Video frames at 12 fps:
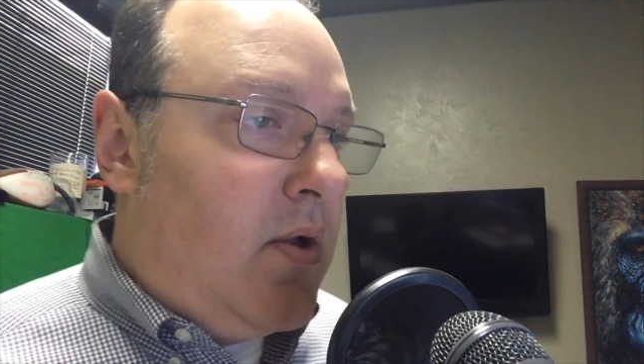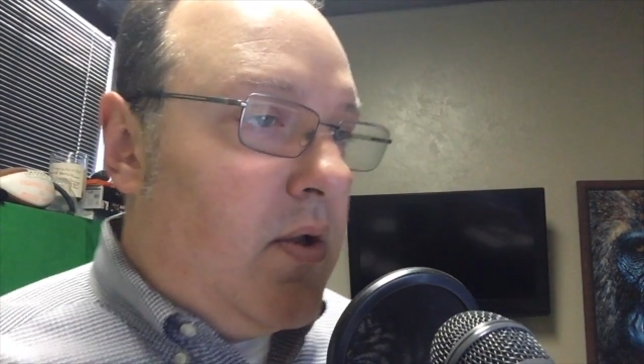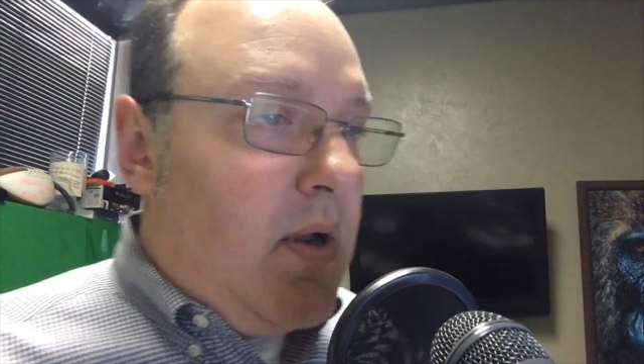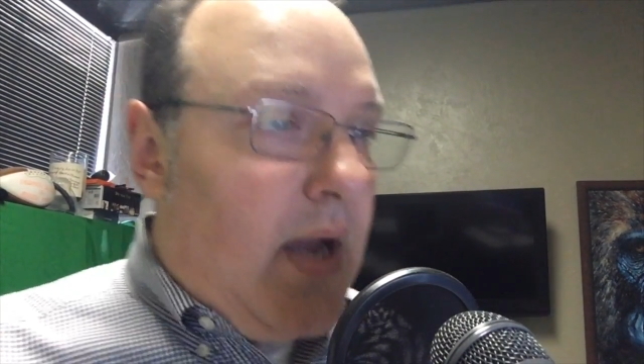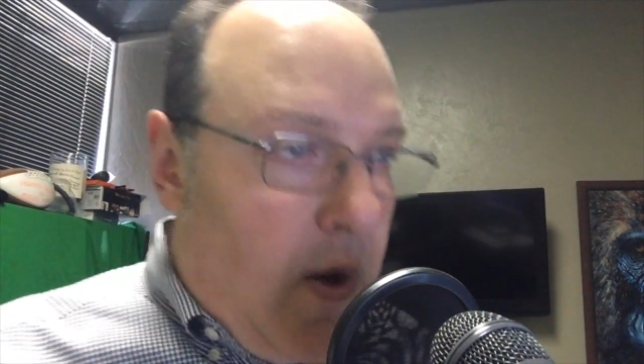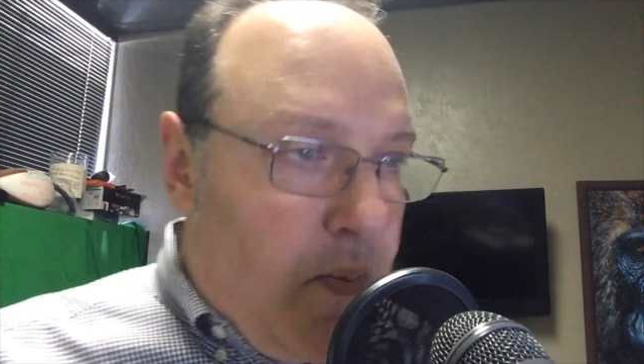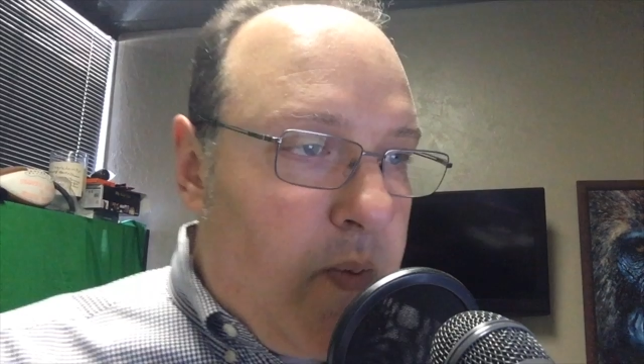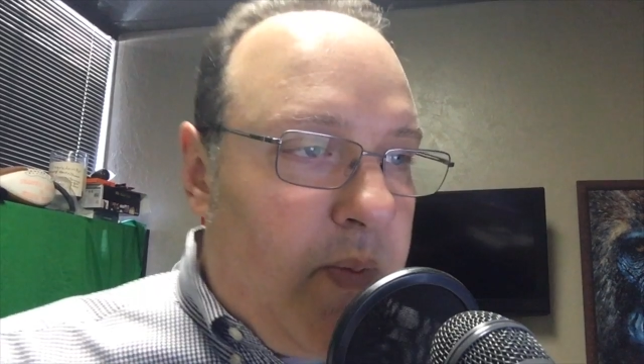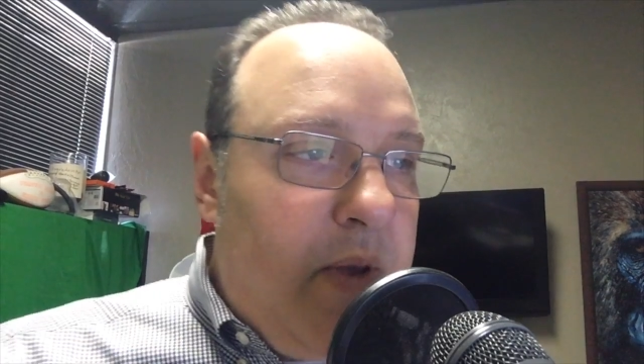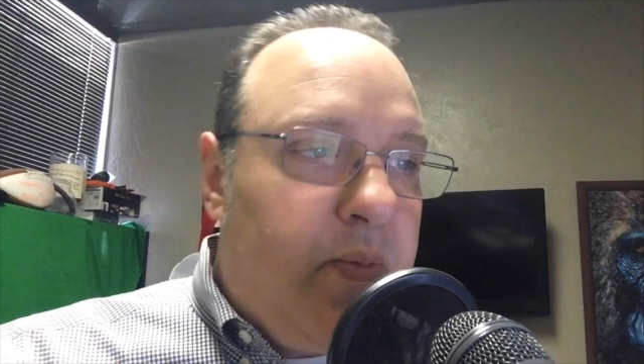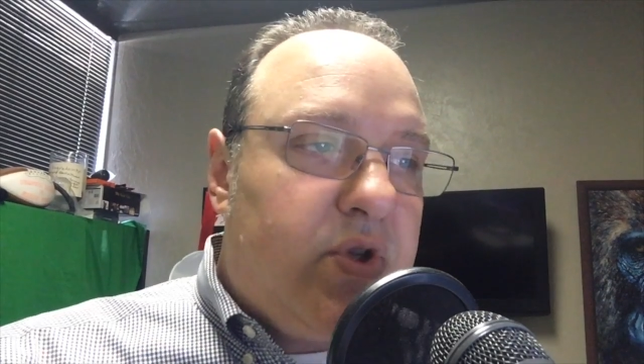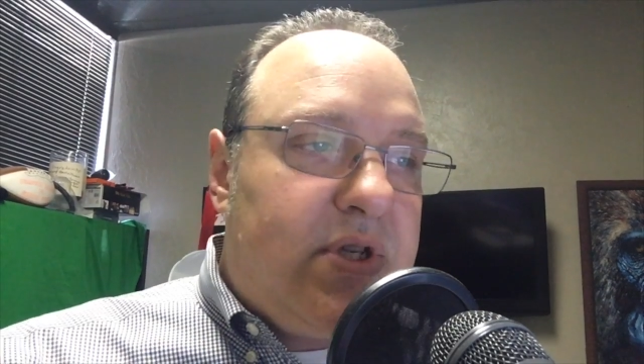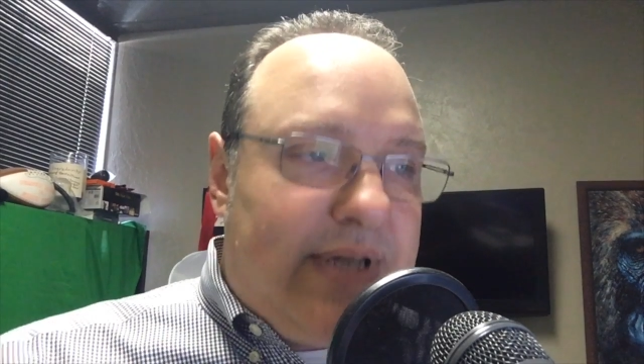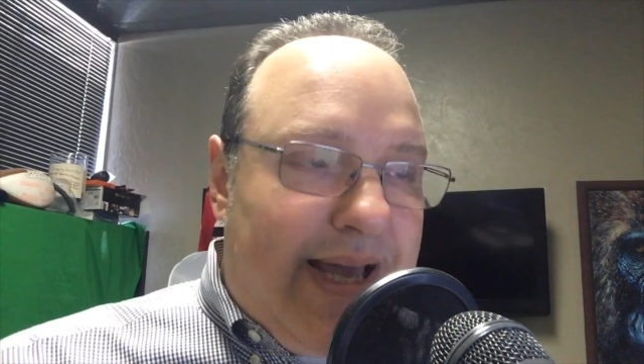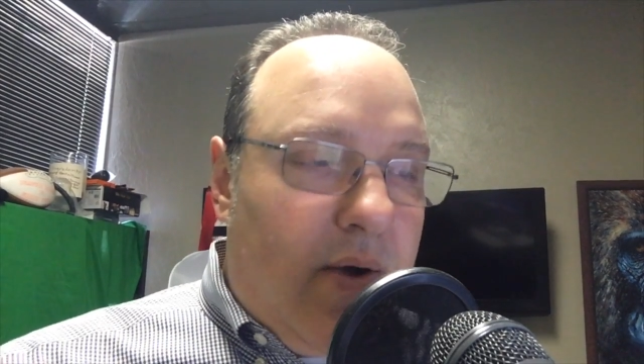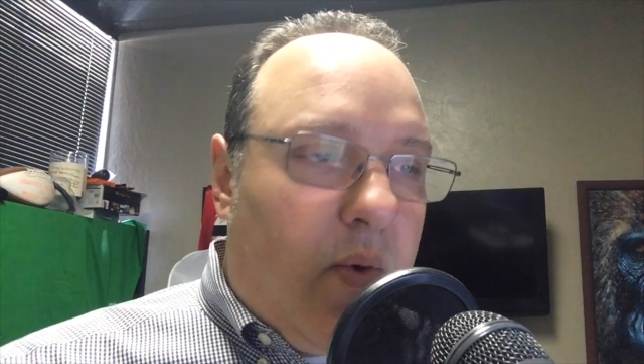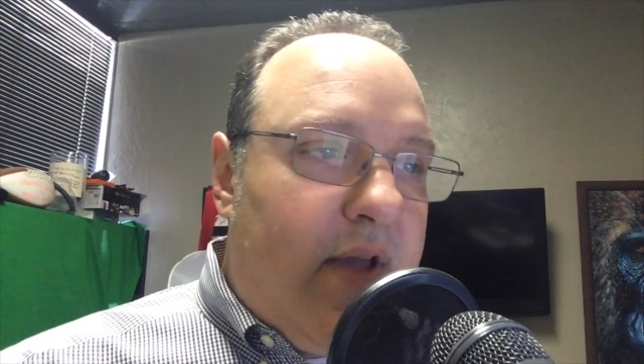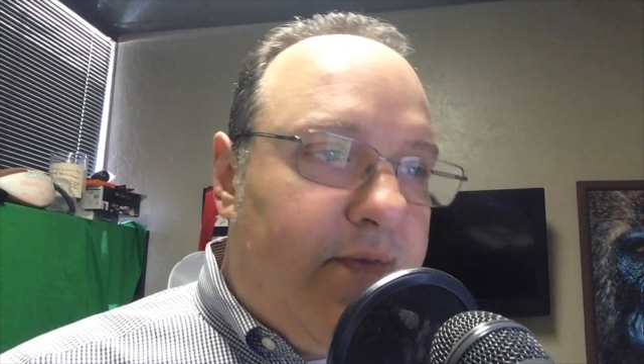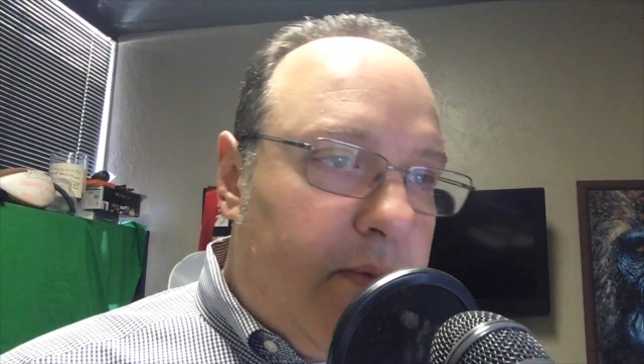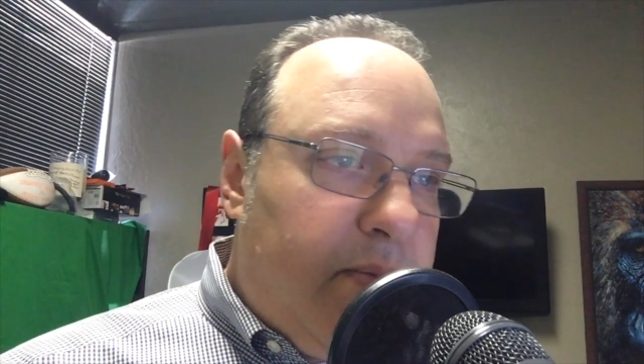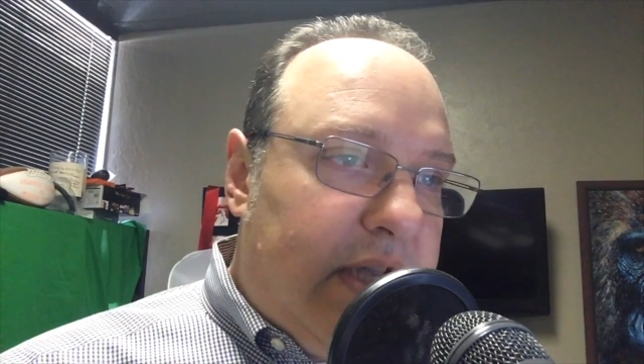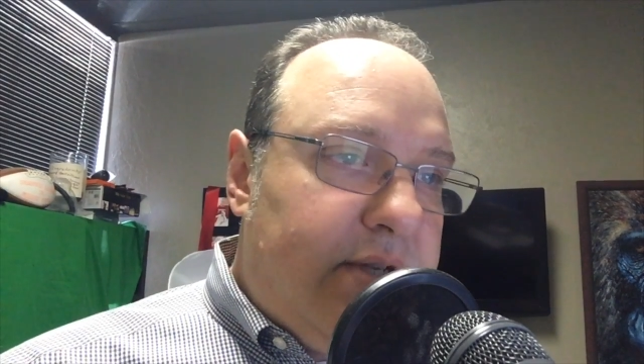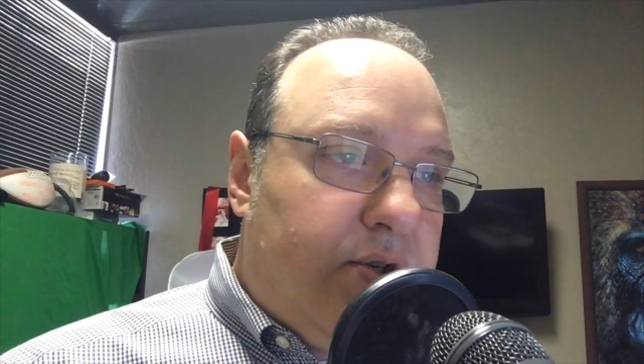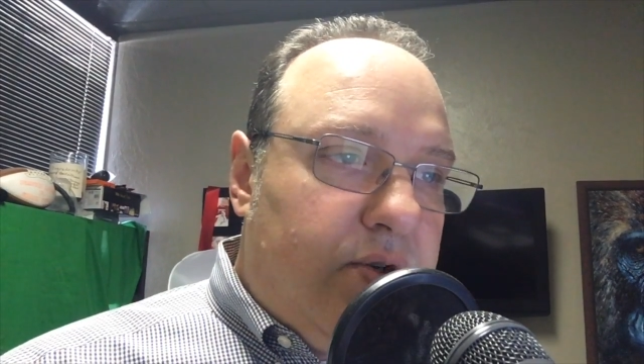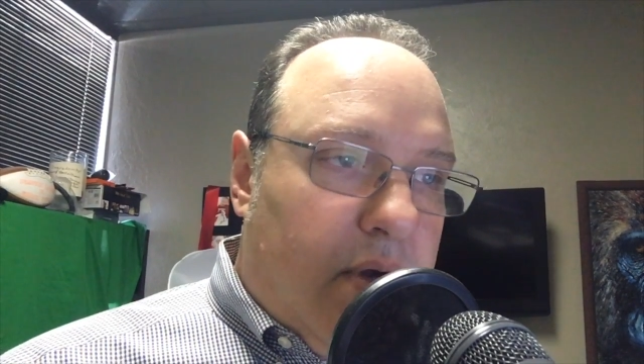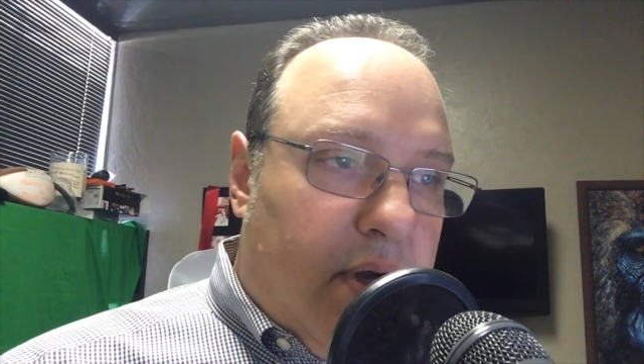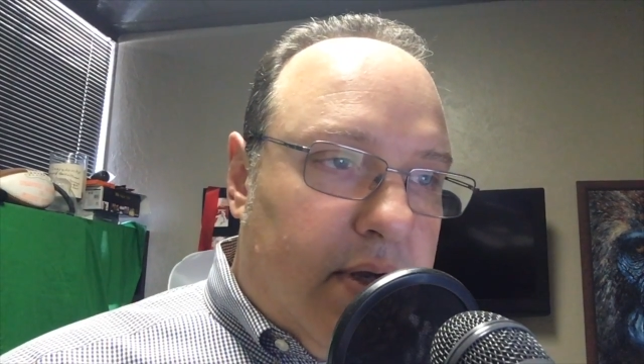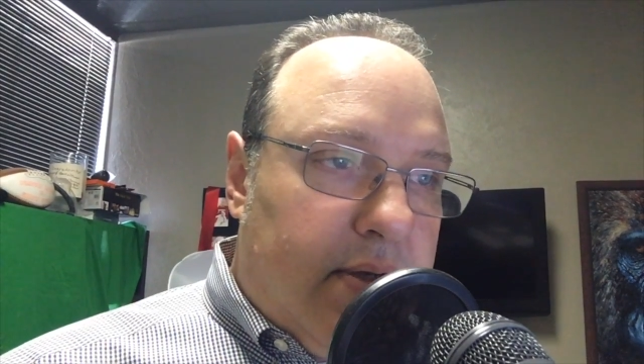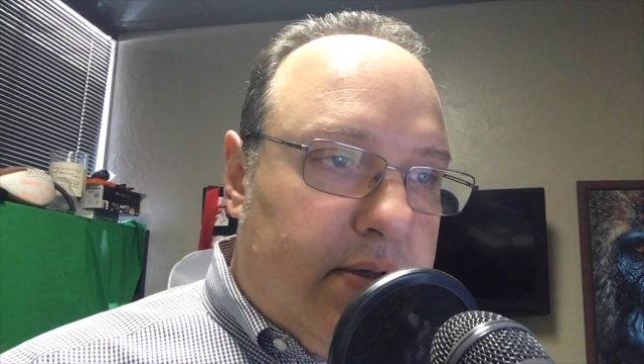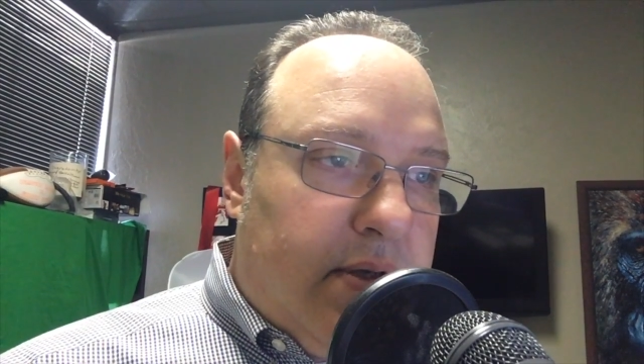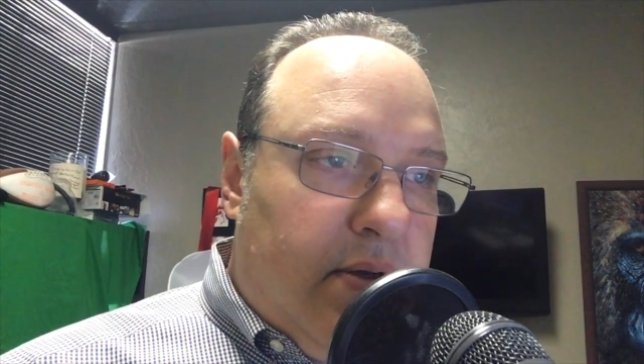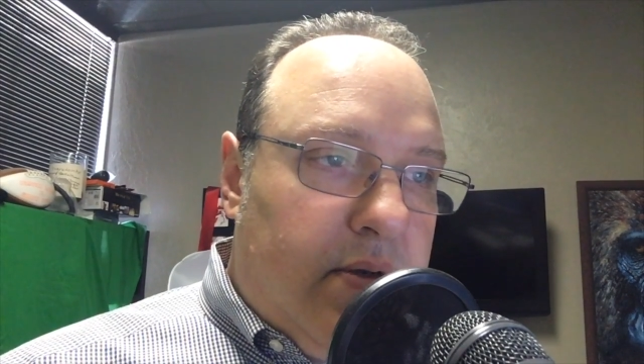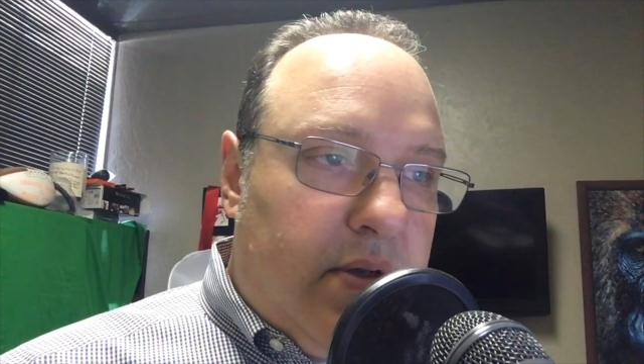You're helping people stay away from these drugs.